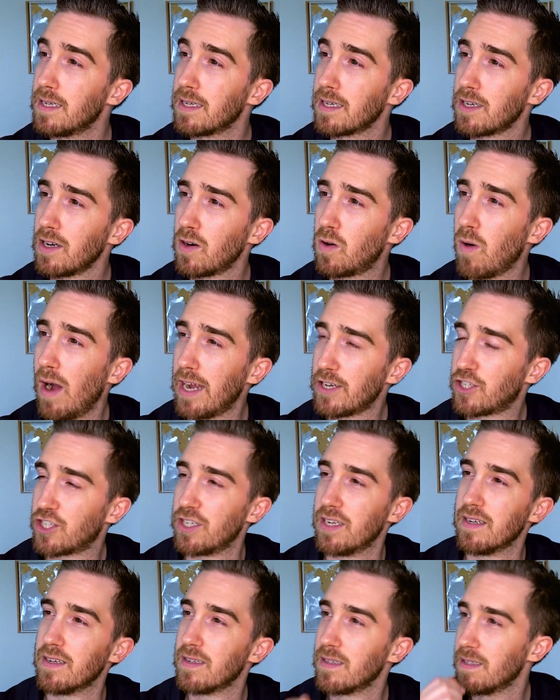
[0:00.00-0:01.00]
Good
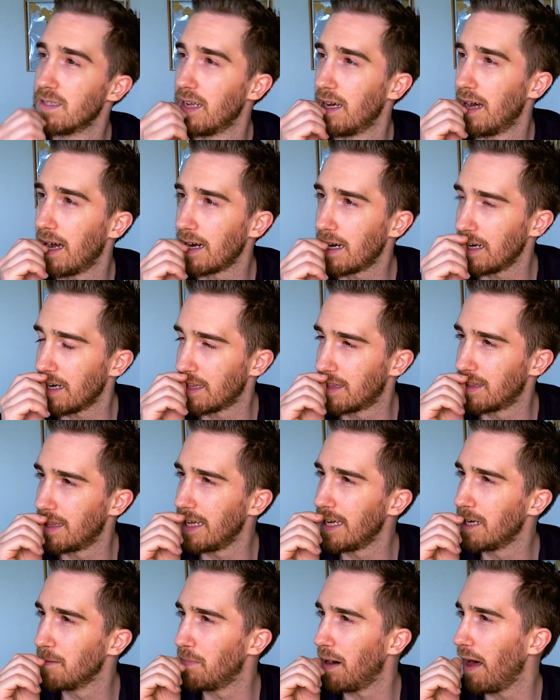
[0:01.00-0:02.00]
question. I gotta
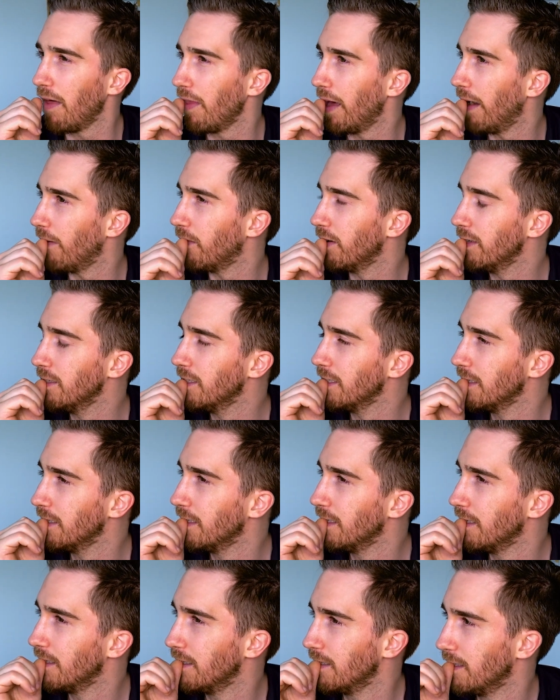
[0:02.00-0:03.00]
think about that one.
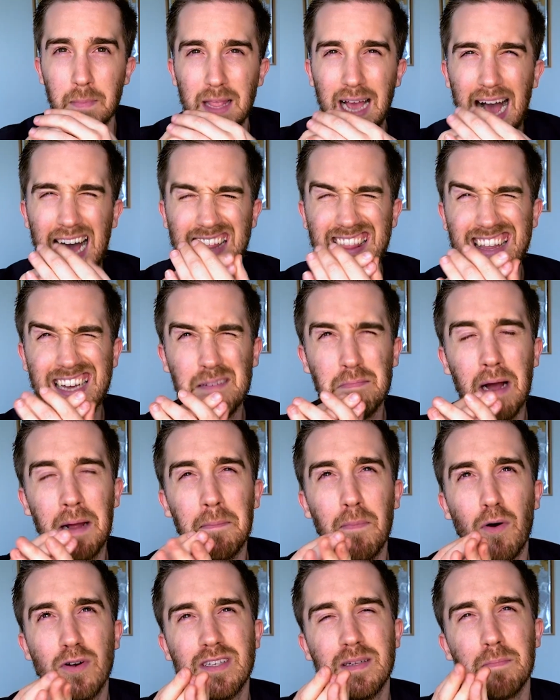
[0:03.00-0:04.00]
I think my
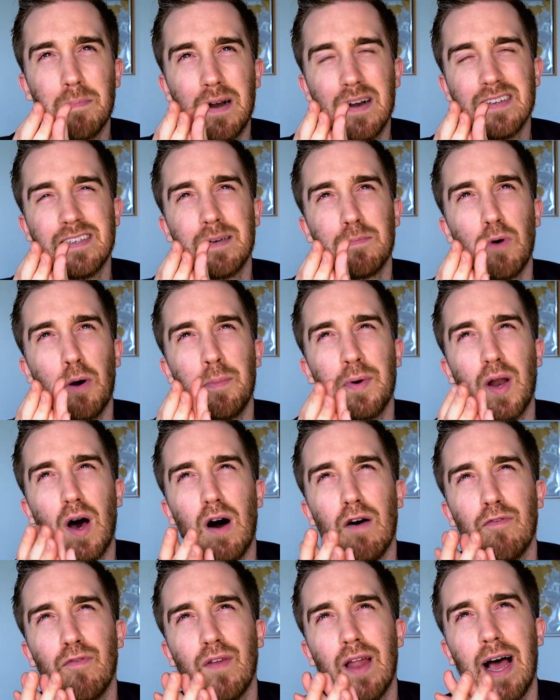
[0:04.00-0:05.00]
most embarrassing moment
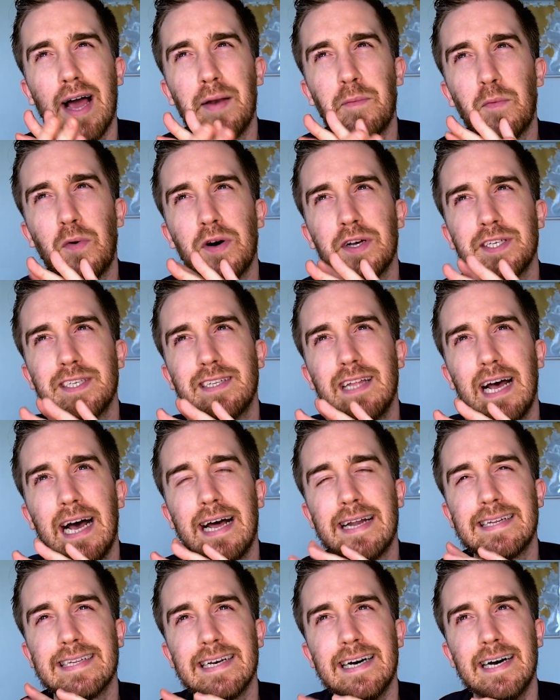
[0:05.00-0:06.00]
offline was
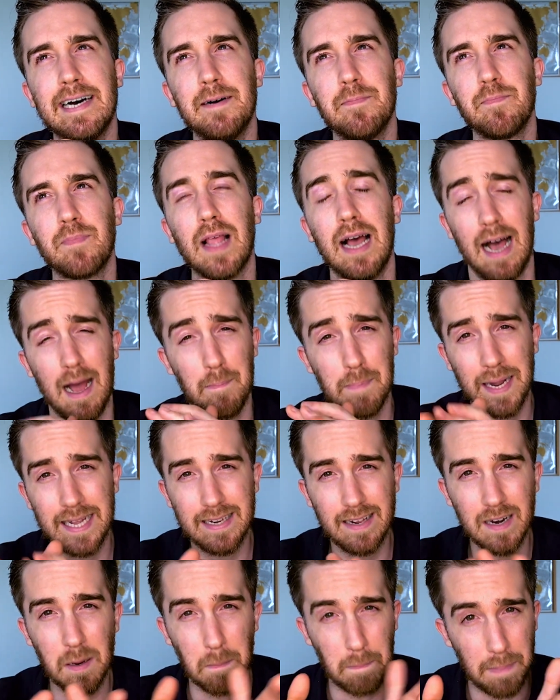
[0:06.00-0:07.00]
that I played
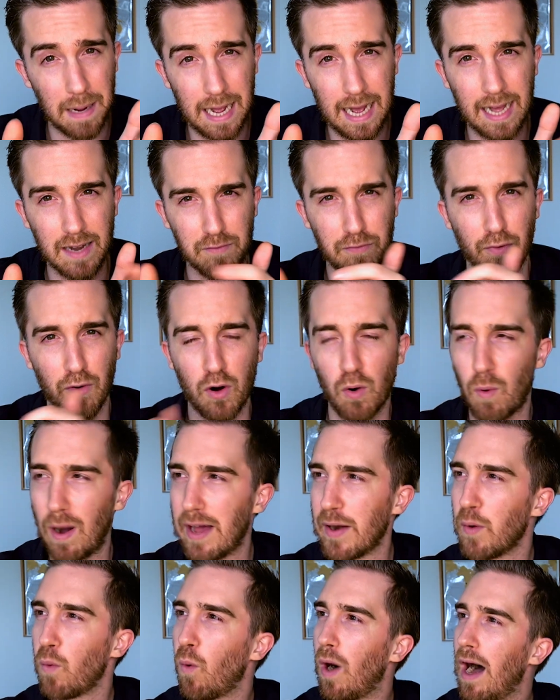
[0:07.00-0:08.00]
in a band for
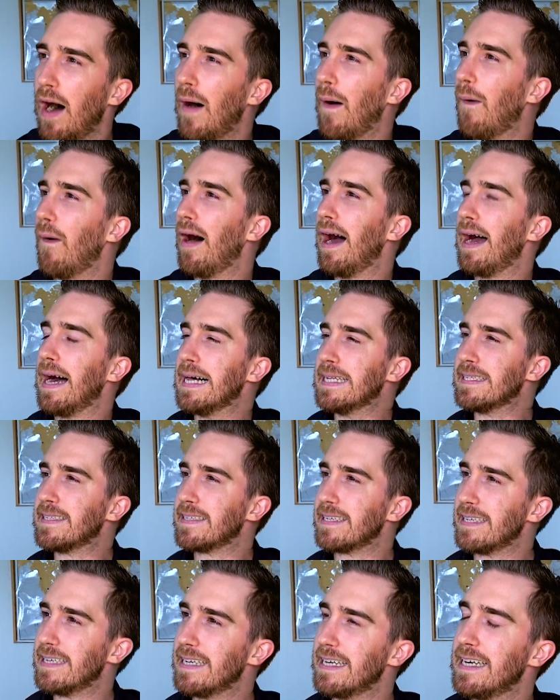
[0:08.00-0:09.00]
quite a while,
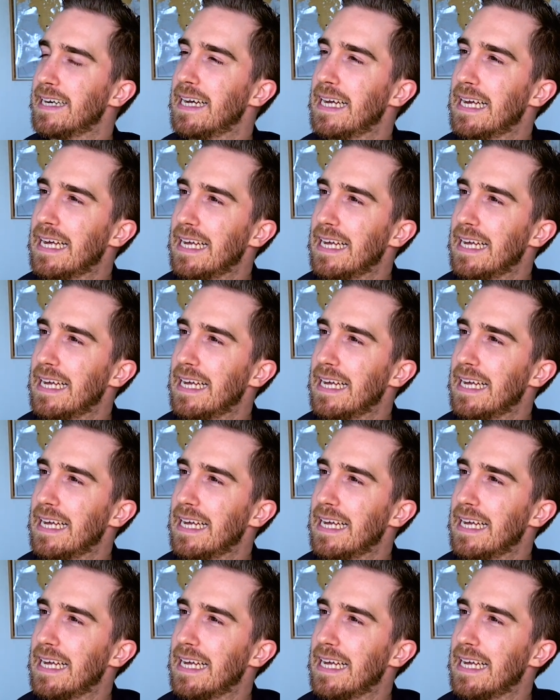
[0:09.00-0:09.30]
and